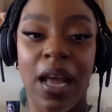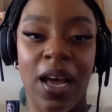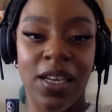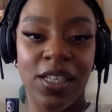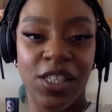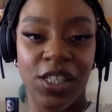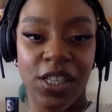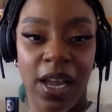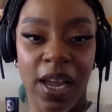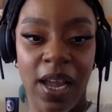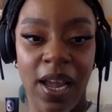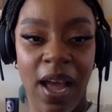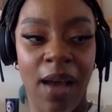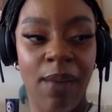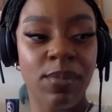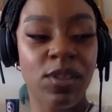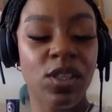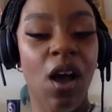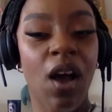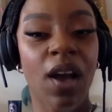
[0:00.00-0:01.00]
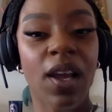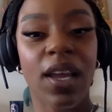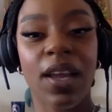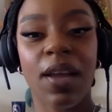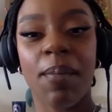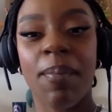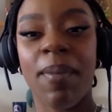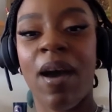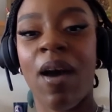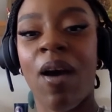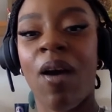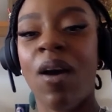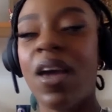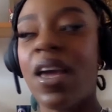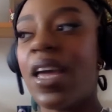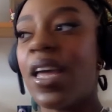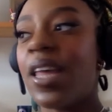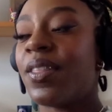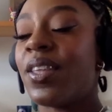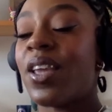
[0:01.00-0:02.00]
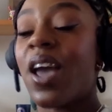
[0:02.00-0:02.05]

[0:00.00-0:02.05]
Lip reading: ashe. I'm talking about the